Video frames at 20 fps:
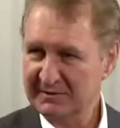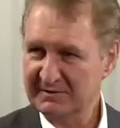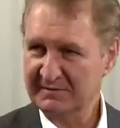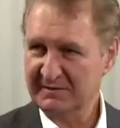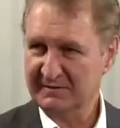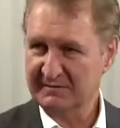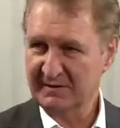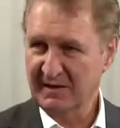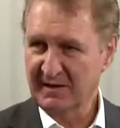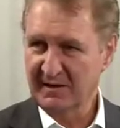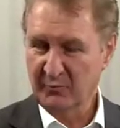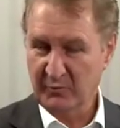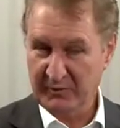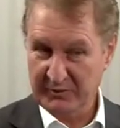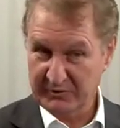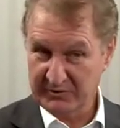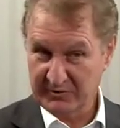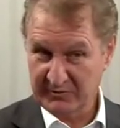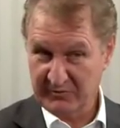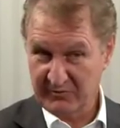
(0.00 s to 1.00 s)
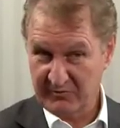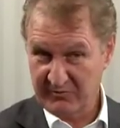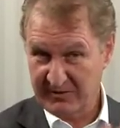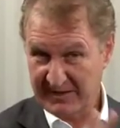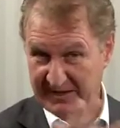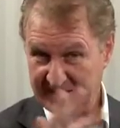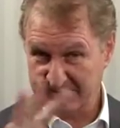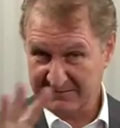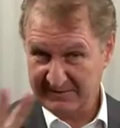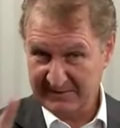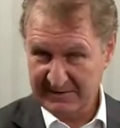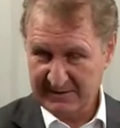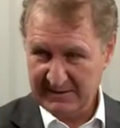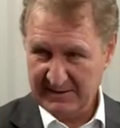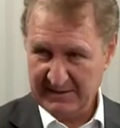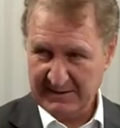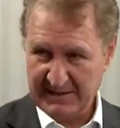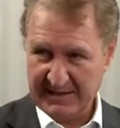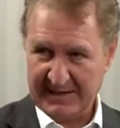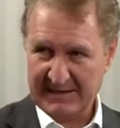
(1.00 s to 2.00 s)
business, where you can create
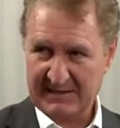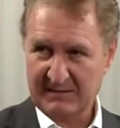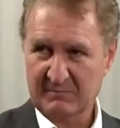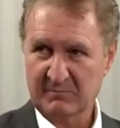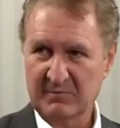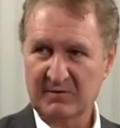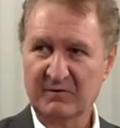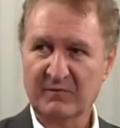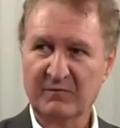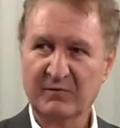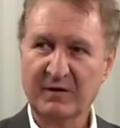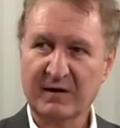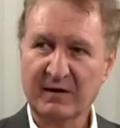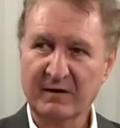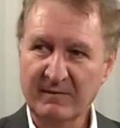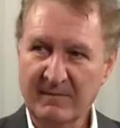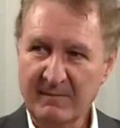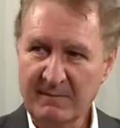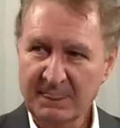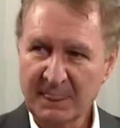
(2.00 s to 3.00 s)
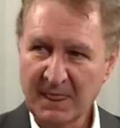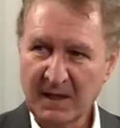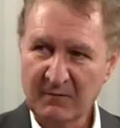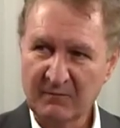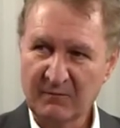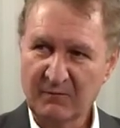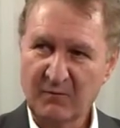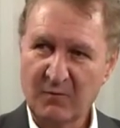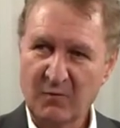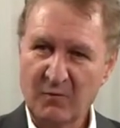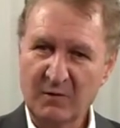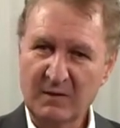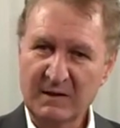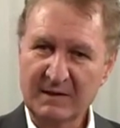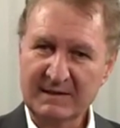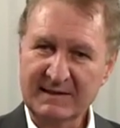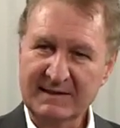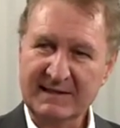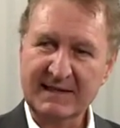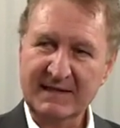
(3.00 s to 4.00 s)
an atmosphere for
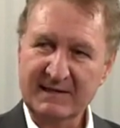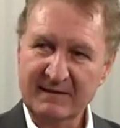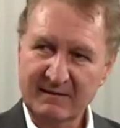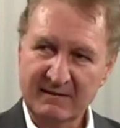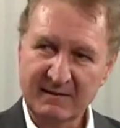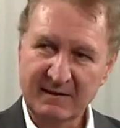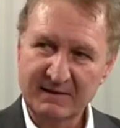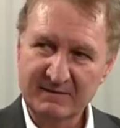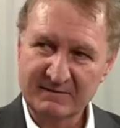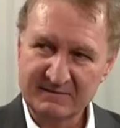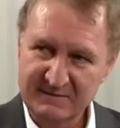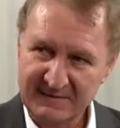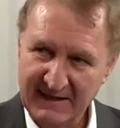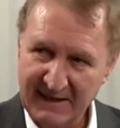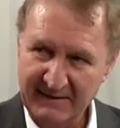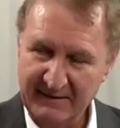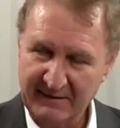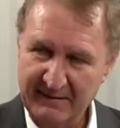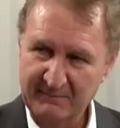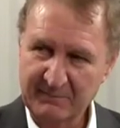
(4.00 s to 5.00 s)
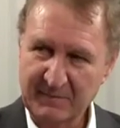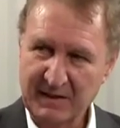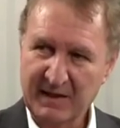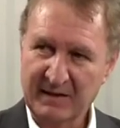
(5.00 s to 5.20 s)
getting things done.